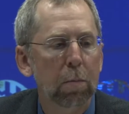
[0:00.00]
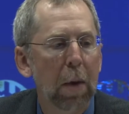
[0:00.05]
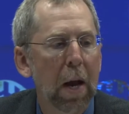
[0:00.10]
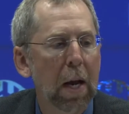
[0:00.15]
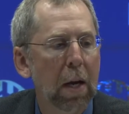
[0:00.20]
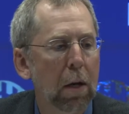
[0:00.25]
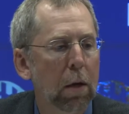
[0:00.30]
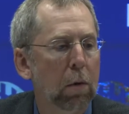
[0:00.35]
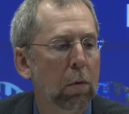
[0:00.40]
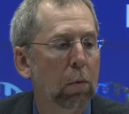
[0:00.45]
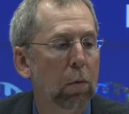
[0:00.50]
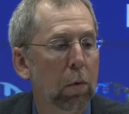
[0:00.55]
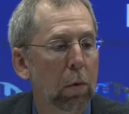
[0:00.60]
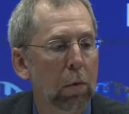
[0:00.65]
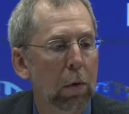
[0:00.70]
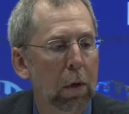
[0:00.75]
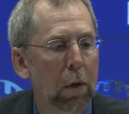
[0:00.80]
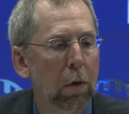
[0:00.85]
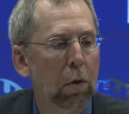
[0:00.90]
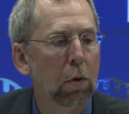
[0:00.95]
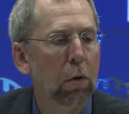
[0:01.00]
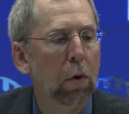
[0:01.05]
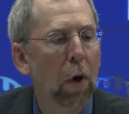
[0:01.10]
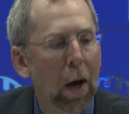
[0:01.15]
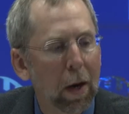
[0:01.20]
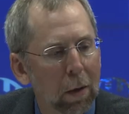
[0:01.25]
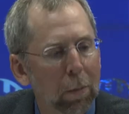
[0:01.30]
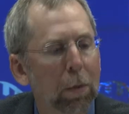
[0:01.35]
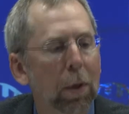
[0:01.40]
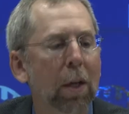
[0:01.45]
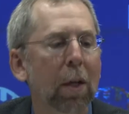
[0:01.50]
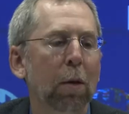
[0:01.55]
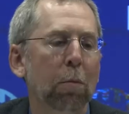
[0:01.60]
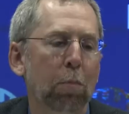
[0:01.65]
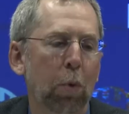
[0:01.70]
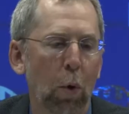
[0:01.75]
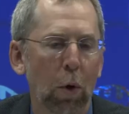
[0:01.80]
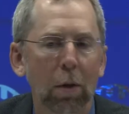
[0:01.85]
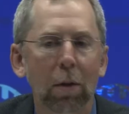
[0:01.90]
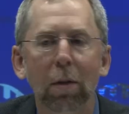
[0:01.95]
made it incredibly
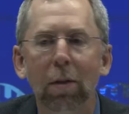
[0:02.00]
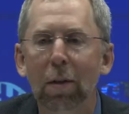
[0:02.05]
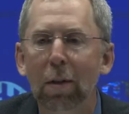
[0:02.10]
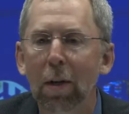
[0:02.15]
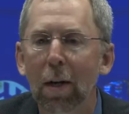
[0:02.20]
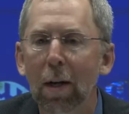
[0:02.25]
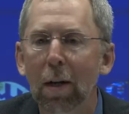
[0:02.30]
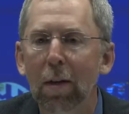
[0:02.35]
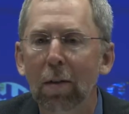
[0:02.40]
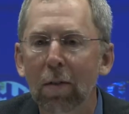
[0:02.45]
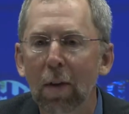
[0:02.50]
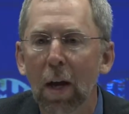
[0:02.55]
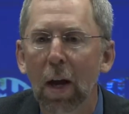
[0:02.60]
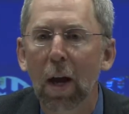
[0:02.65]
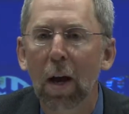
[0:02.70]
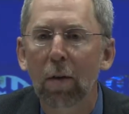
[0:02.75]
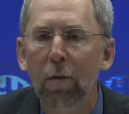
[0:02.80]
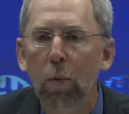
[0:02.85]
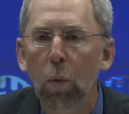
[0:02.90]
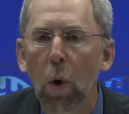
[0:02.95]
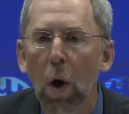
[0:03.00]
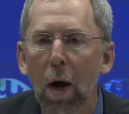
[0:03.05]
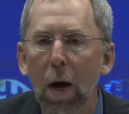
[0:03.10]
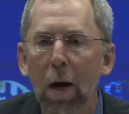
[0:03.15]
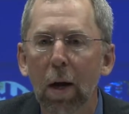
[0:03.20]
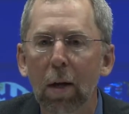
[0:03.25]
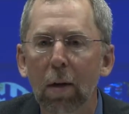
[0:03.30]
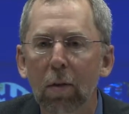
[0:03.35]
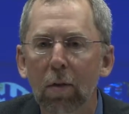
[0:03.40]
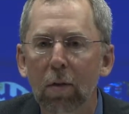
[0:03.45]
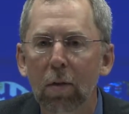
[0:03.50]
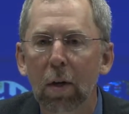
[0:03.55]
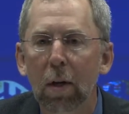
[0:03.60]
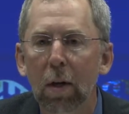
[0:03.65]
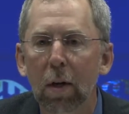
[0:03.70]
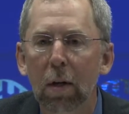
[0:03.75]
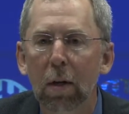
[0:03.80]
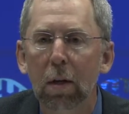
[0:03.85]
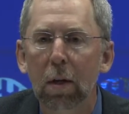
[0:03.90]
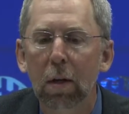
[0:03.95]
important uh, to have wise
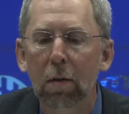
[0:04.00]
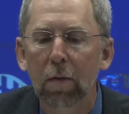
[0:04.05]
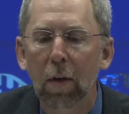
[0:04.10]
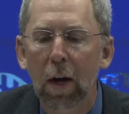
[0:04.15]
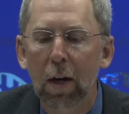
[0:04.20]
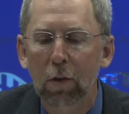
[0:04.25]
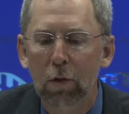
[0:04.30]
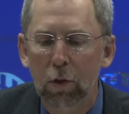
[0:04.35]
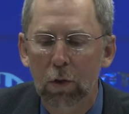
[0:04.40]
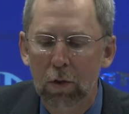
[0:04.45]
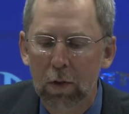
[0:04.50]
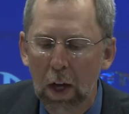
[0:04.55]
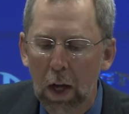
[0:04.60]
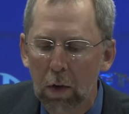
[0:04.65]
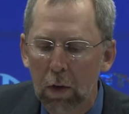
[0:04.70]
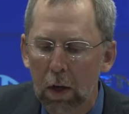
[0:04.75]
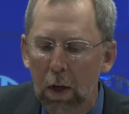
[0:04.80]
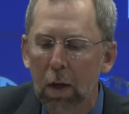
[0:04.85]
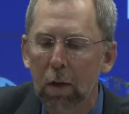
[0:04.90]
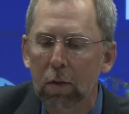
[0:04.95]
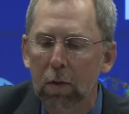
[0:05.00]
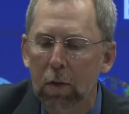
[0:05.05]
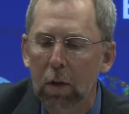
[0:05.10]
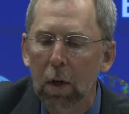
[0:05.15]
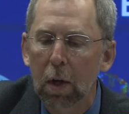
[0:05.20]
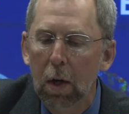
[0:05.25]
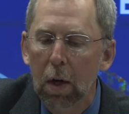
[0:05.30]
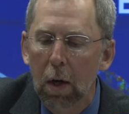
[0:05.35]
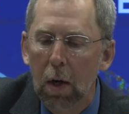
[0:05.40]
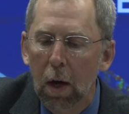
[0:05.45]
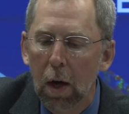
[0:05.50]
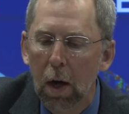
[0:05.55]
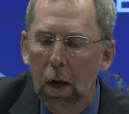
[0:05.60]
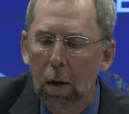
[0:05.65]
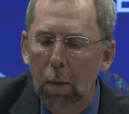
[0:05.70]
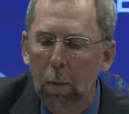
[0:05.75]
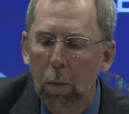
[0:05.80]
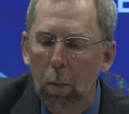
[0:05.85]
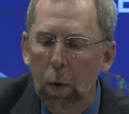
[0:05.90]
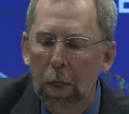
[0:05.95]
uh, advisors telling us
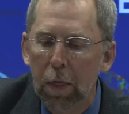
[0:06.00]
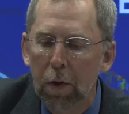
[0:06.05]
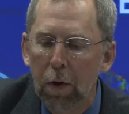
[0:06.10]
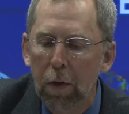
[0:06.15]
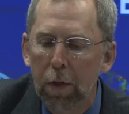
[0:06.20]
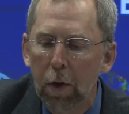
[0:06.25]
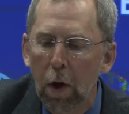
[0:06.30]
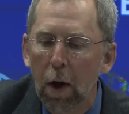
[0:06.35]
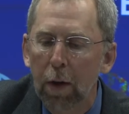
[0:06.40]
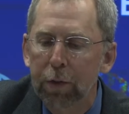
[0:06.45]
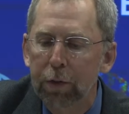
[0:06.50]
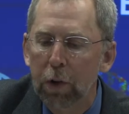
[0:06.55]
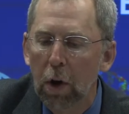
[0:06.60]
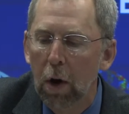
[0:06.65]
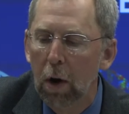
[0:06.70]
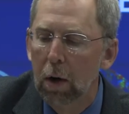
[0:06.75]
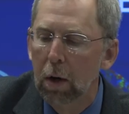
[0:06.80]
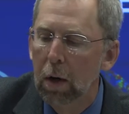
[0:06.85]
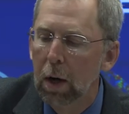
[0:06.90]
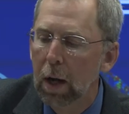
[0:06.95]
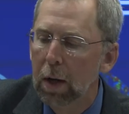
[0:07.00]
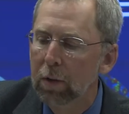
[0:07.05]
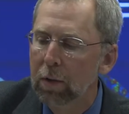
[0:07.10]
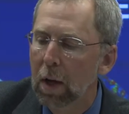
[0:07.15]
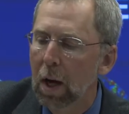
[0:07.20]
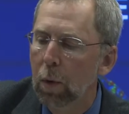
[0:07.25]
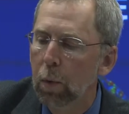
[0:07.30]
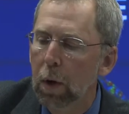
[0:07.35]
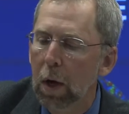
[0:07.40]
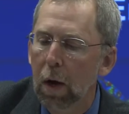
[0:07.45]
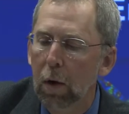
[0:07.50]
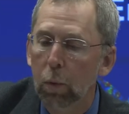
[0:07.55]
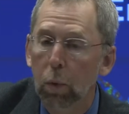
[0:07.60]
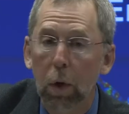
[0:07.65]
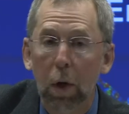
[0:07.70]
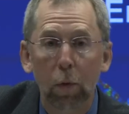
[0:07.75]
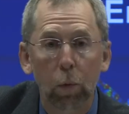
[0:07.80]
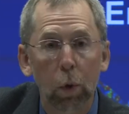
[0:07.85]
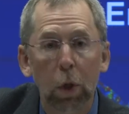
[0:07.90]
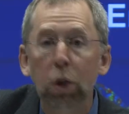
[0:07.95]
um, what their thoughts are as how,
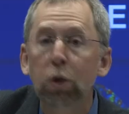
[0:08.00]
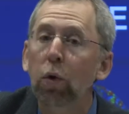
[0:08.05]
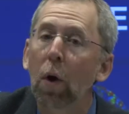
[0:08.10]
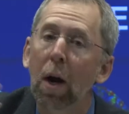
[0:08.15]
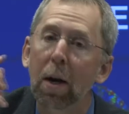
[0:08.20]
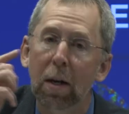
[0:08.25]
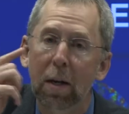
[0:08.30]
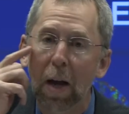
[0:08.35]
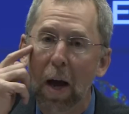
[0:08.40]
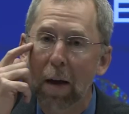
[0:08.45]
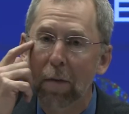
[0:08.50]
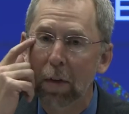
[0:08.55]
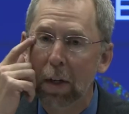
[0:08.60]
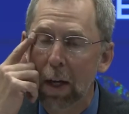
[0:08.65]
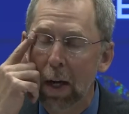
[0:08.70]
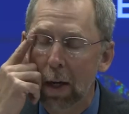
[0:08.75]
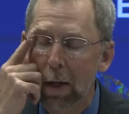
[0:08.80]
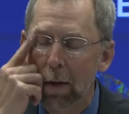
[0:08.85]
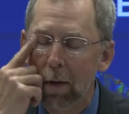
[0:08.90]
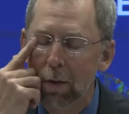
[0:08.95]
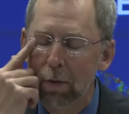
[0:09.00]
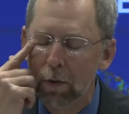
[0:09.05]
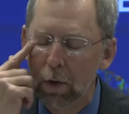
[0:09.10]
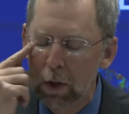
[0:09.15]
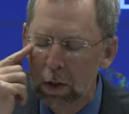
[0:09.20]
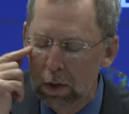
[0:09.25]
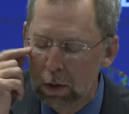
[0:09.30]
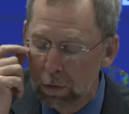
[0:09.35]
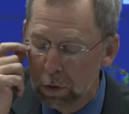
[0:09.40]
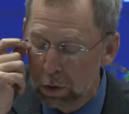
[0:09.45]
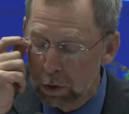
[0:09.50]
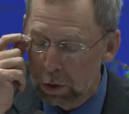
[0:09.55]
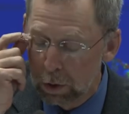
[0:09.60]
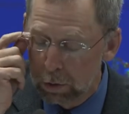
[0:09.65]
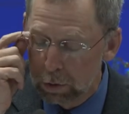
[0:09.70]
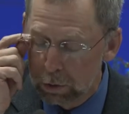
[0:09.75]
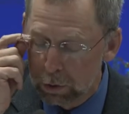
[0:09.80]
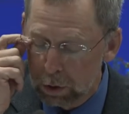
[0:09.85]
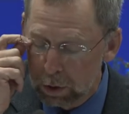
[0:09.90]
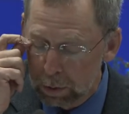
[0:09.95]
we try to navigate this very
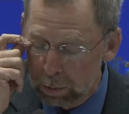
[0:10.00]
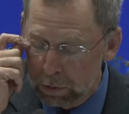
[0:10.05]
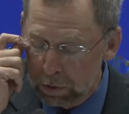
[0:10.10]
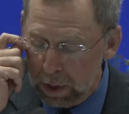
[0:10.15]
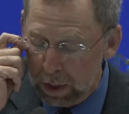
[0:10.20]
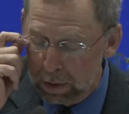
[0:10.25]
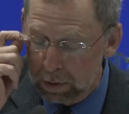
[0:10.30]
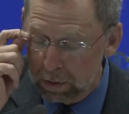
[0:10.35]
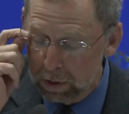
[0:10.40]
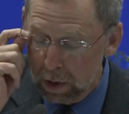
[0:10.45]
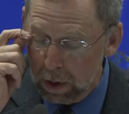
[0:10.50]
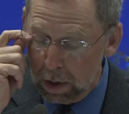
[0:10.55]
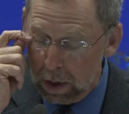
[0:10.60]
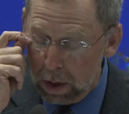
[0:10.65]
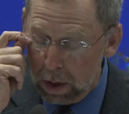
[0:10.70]
difficult circumstance.